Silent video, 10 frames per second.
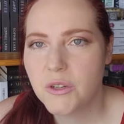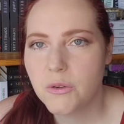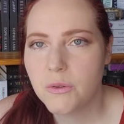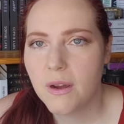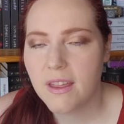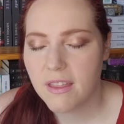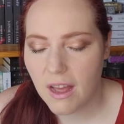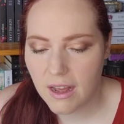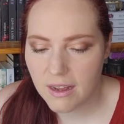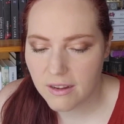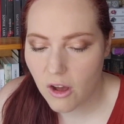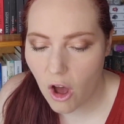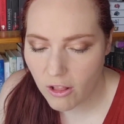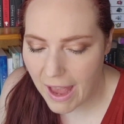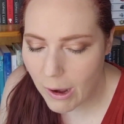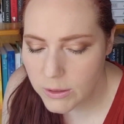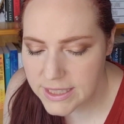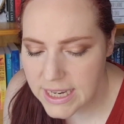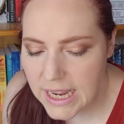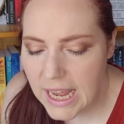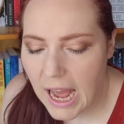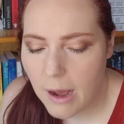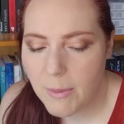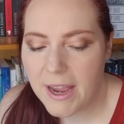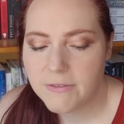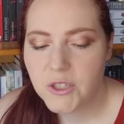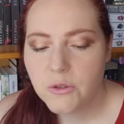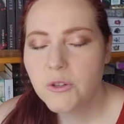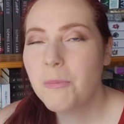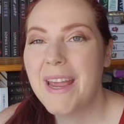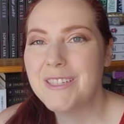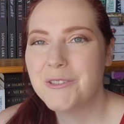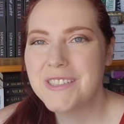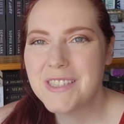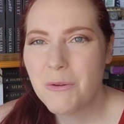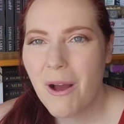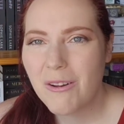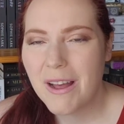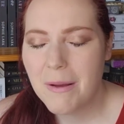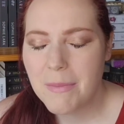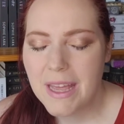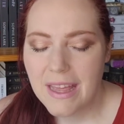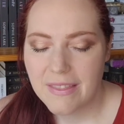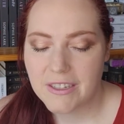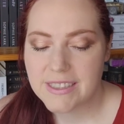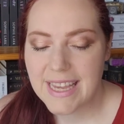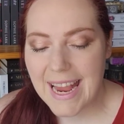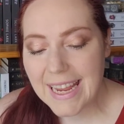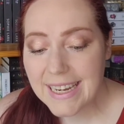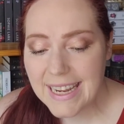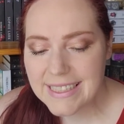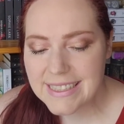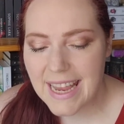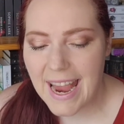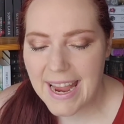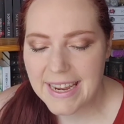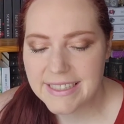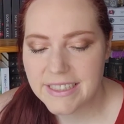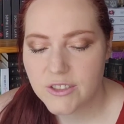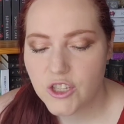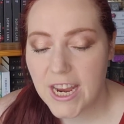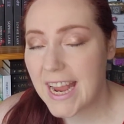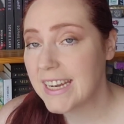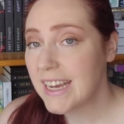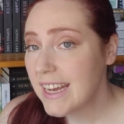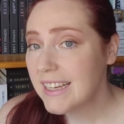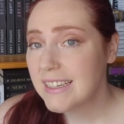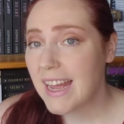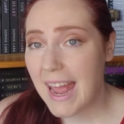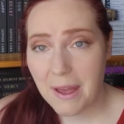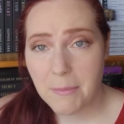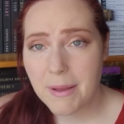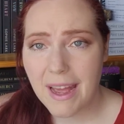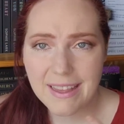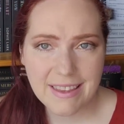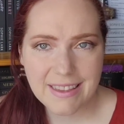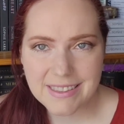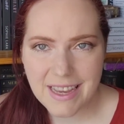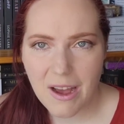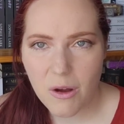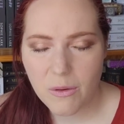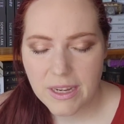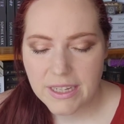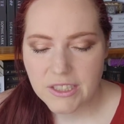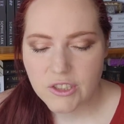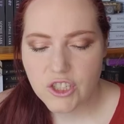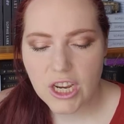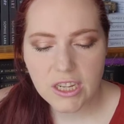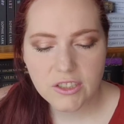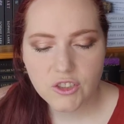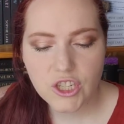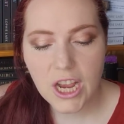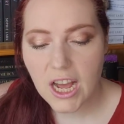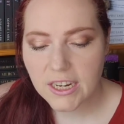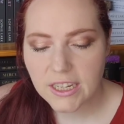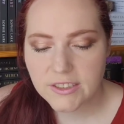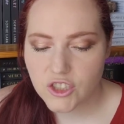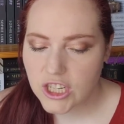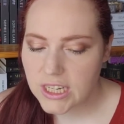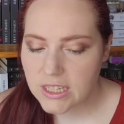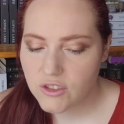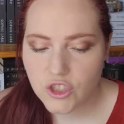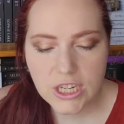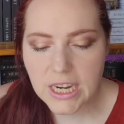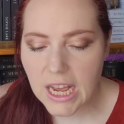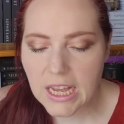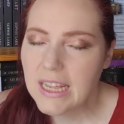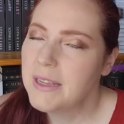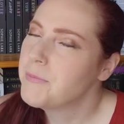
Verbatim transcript: to uh, call out. Um, I have two new patrons to welcome. There's Candace and Gianna M. I think that's how G Gianna, Jean, Gina